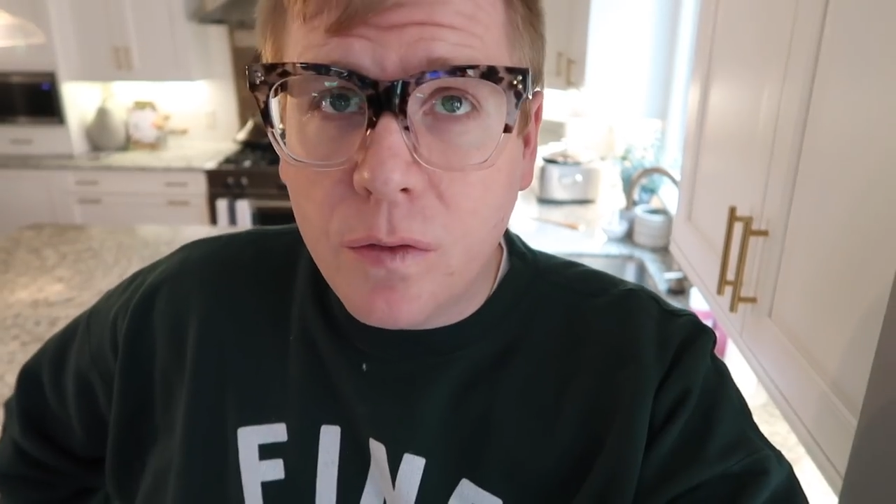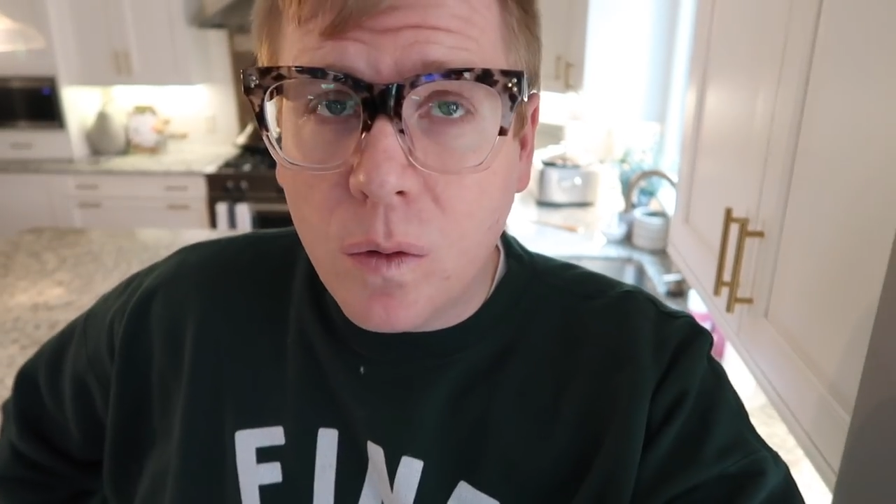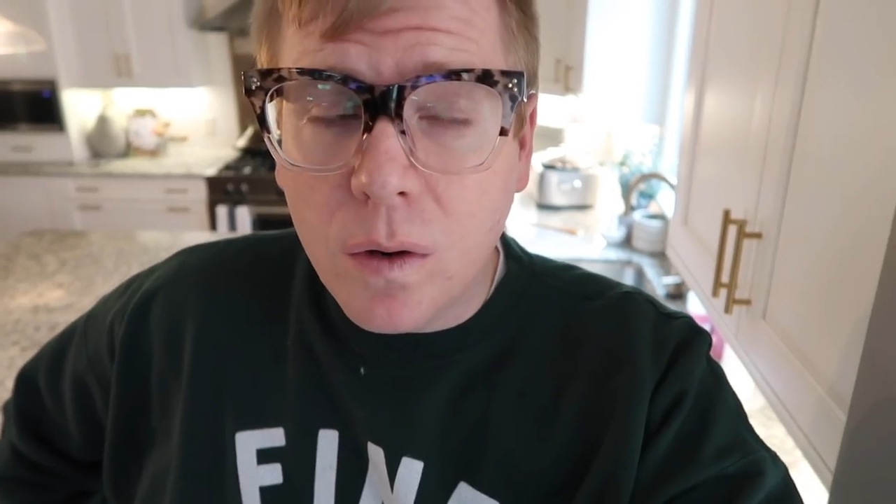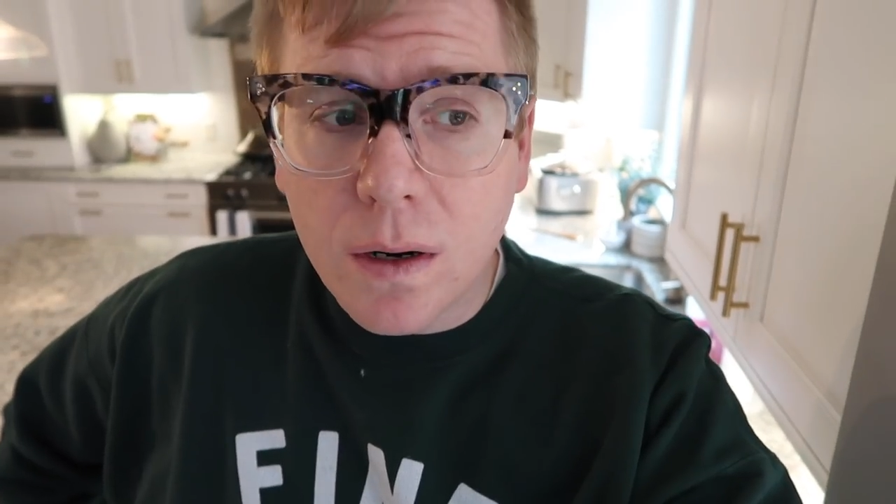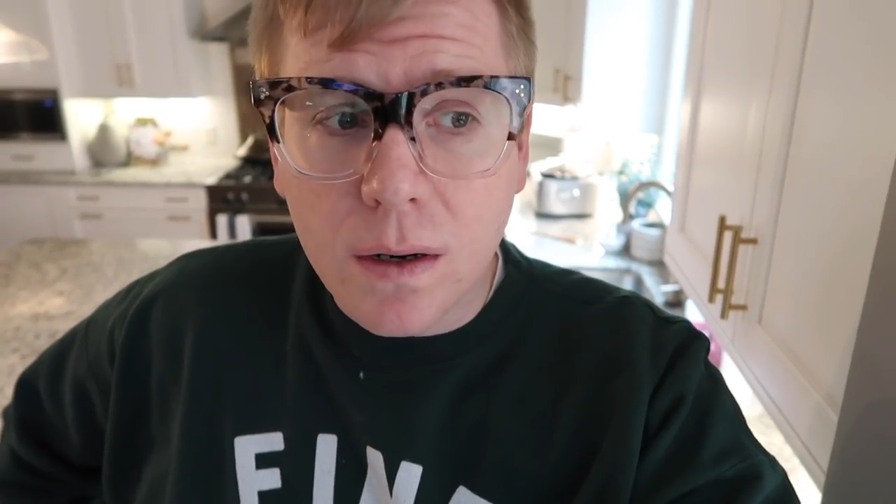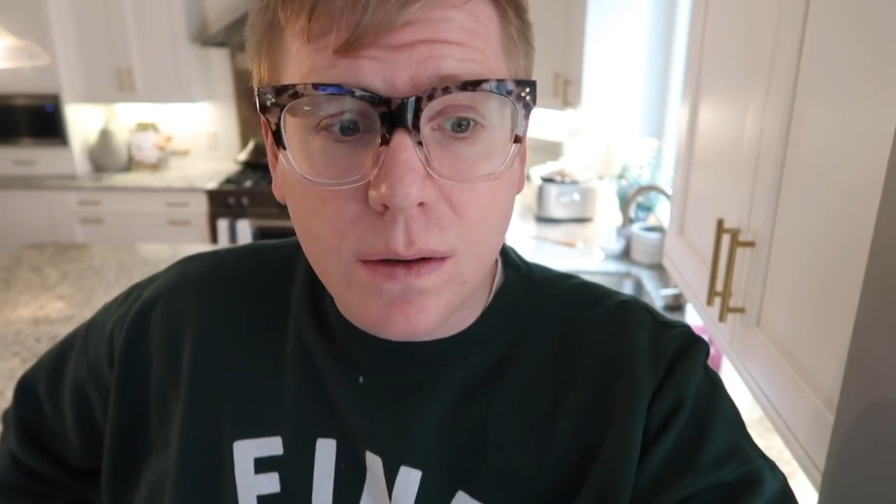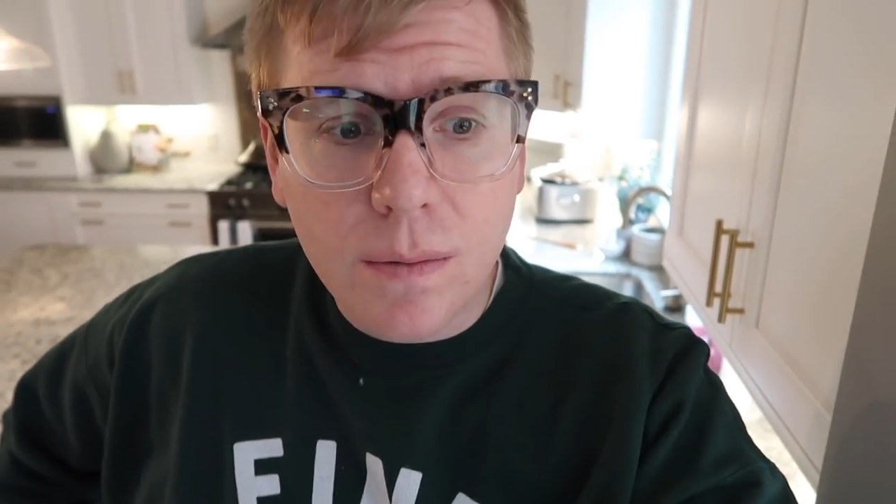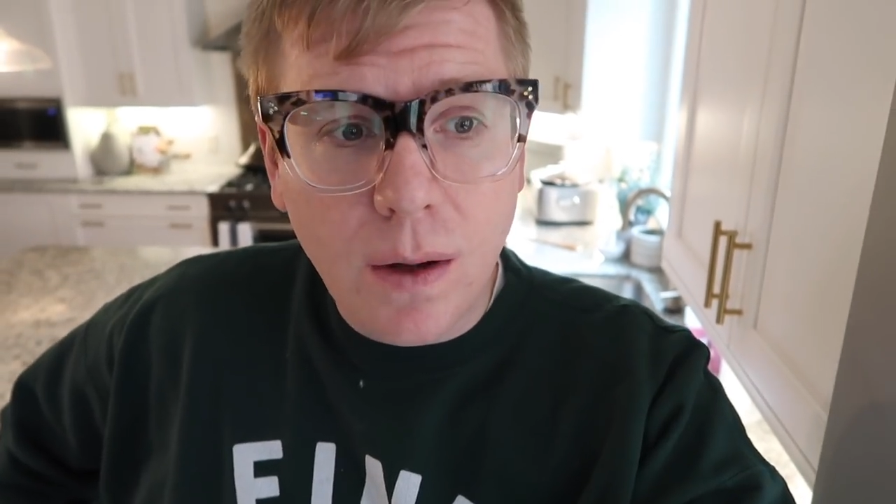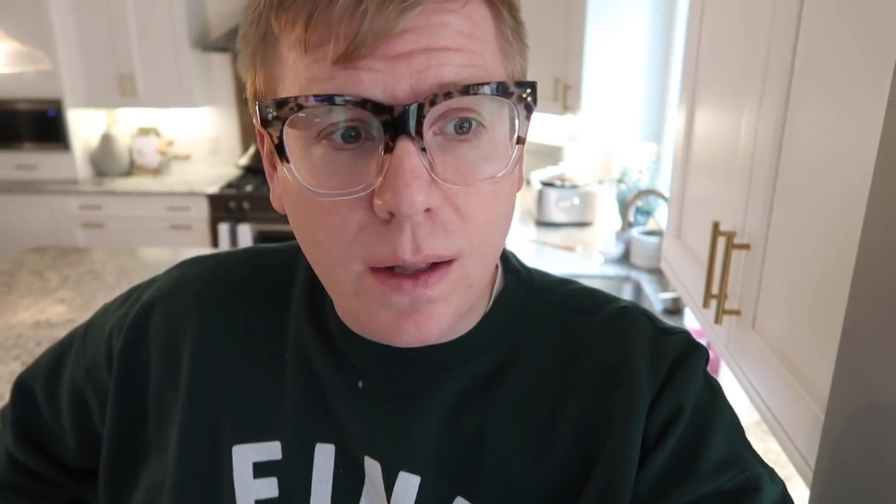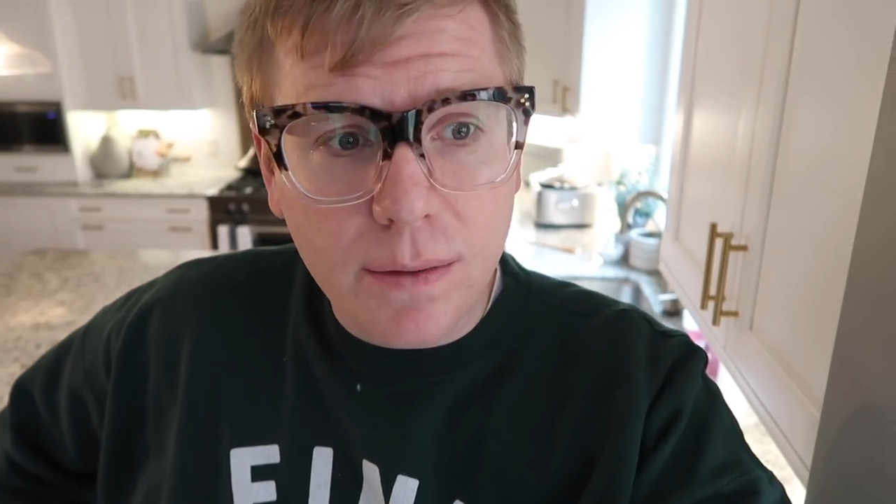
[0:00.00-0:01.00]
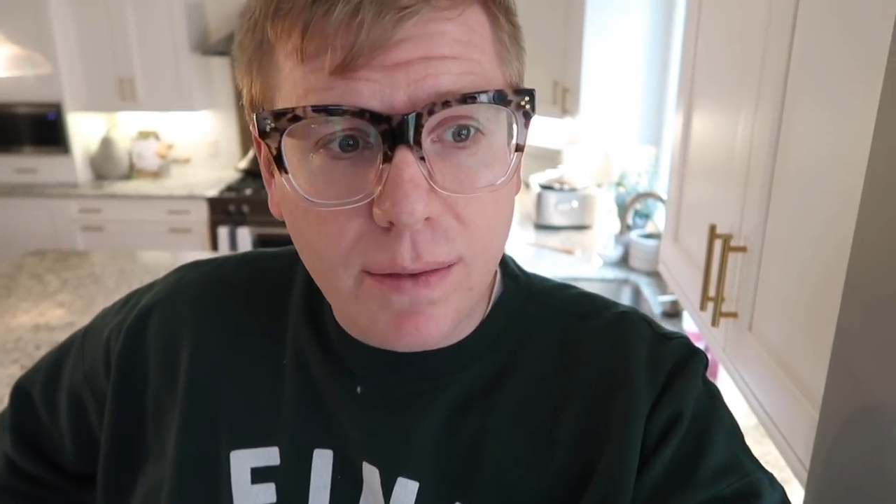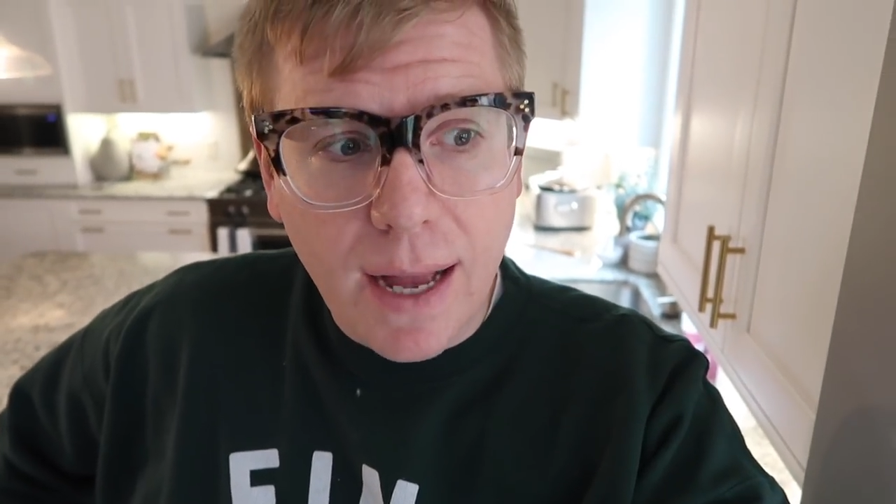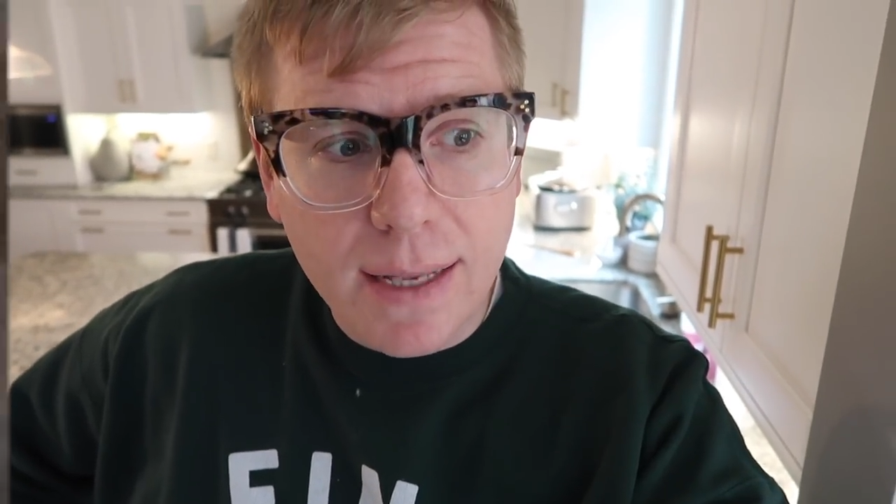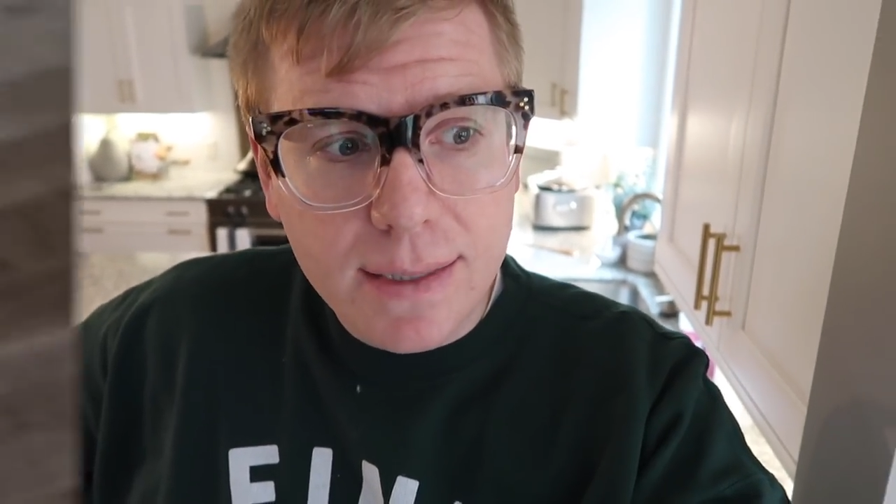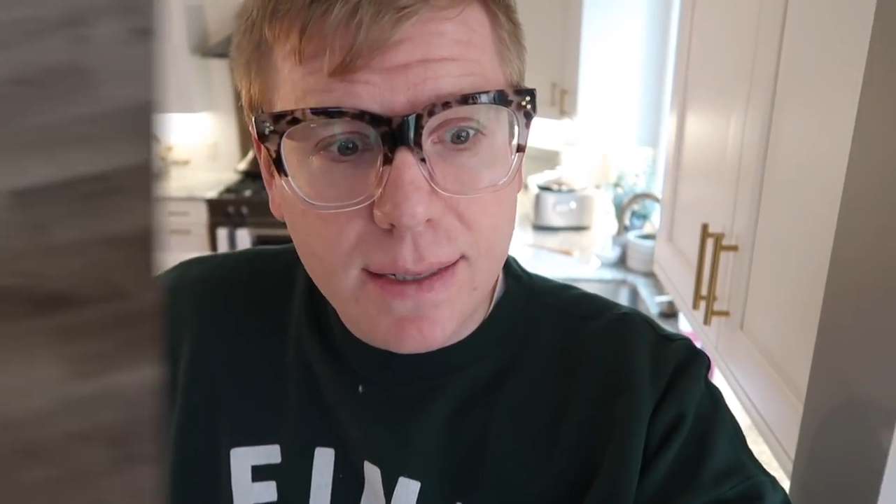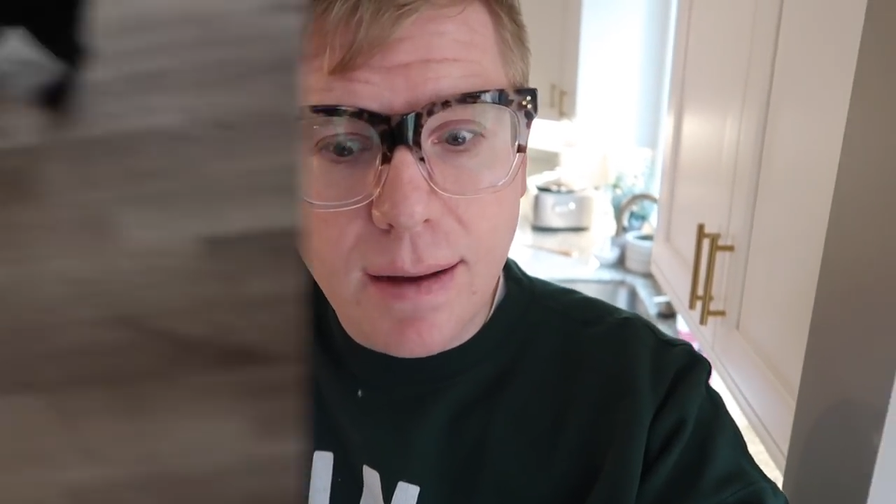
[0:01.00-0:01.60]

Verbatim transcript: for? All of that.